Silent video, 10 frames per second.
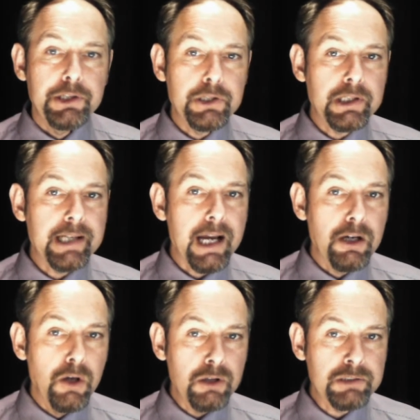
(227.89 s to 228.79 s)
You can
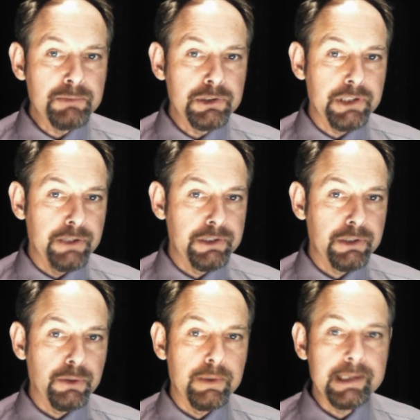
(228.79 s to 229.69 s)
get lots more news
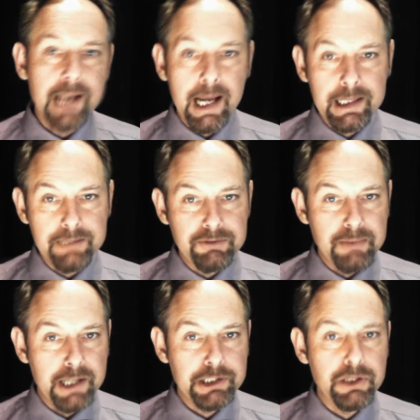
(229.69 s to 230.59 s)
stories and
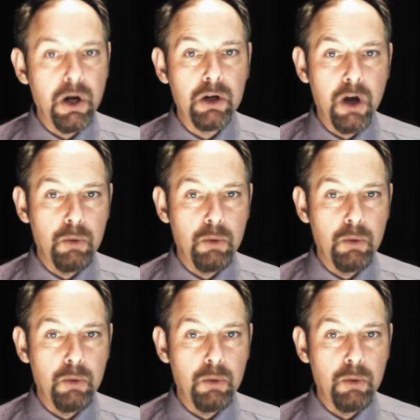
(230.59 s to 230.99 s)
information on